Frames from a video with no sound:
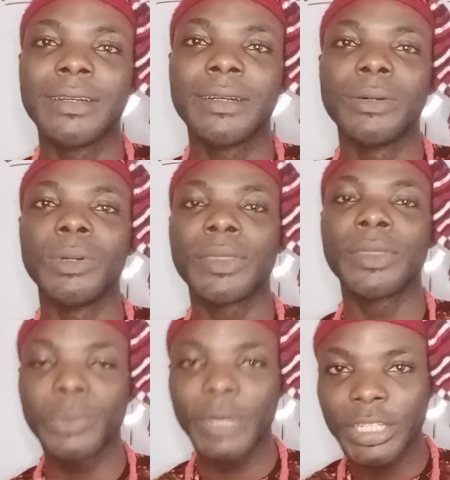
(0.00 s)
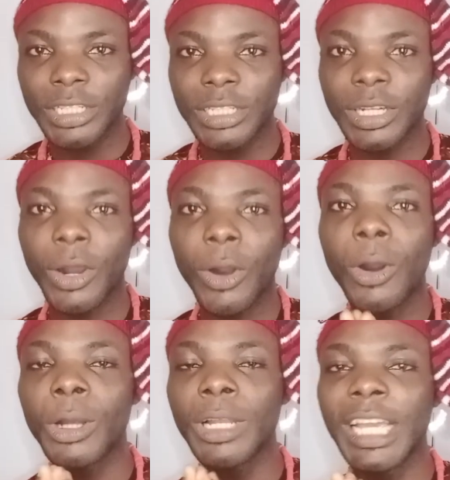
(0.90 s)
with which
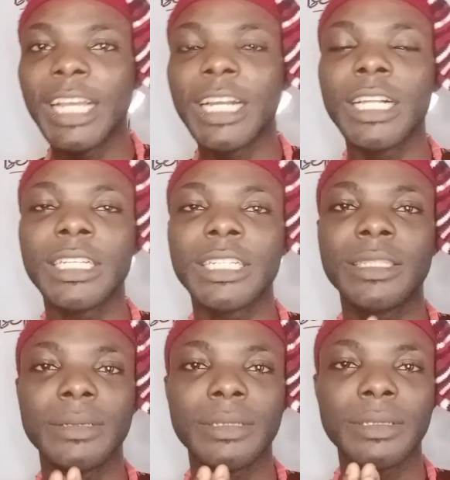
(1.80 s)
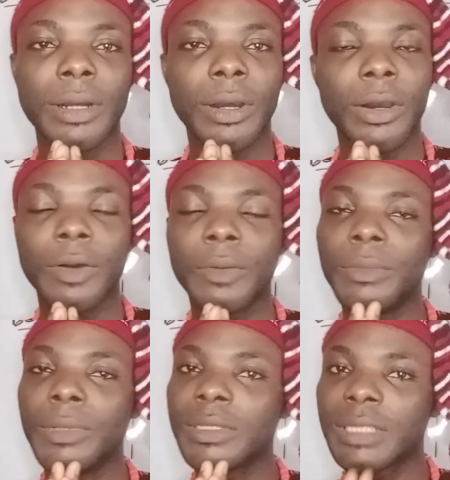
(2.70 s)
all English or
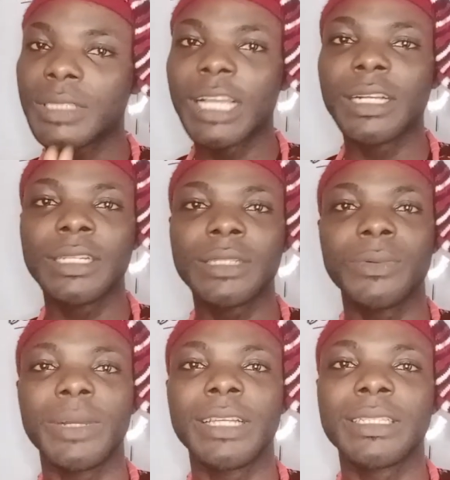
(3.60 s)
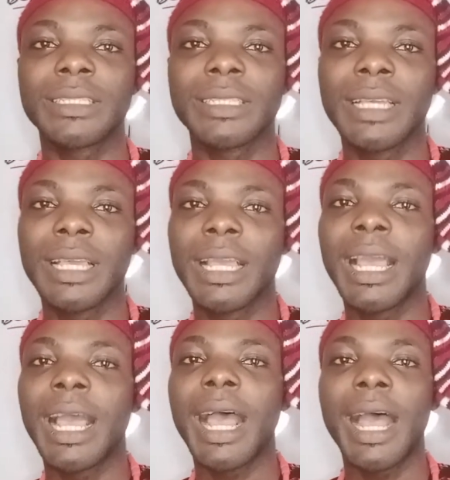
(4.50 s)
most English words
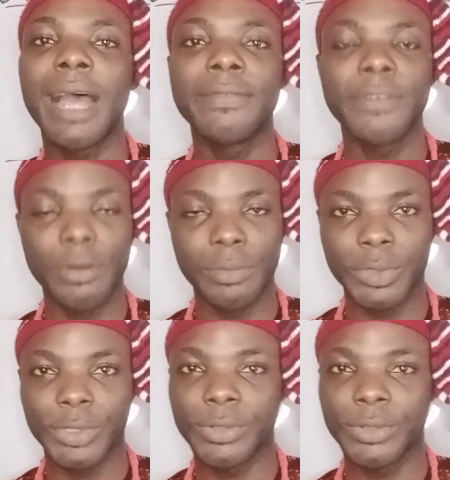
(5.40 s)
are formed.